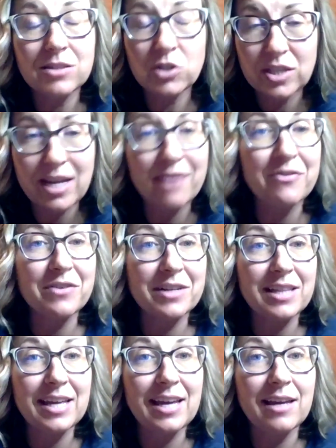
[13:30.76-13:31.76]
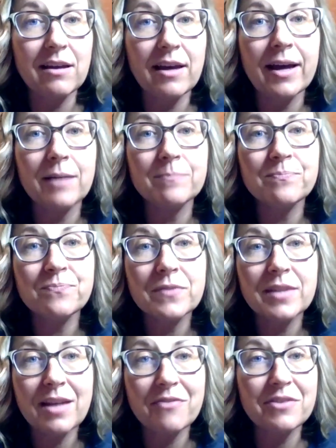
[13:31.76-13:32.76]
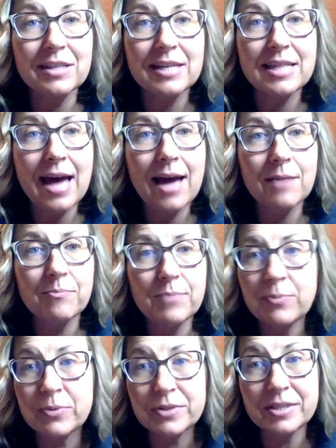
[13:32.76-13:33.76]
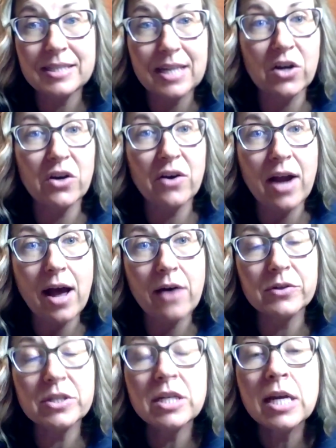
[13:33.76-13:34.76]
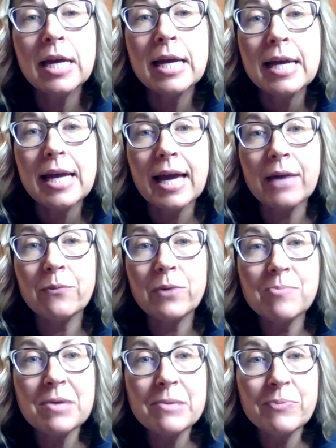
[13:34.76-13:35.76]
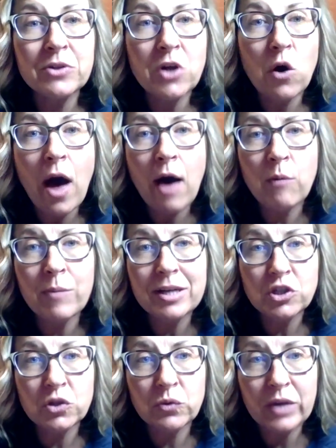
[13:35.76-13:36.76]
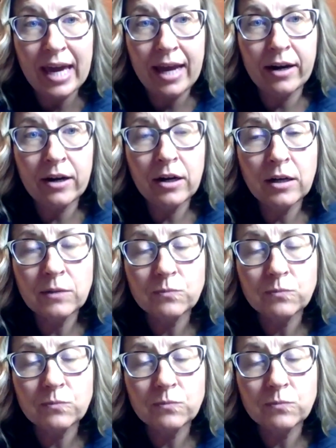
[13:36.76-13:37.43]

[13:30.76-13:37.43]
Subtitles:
definitely that. People stick around. And when people know how much you care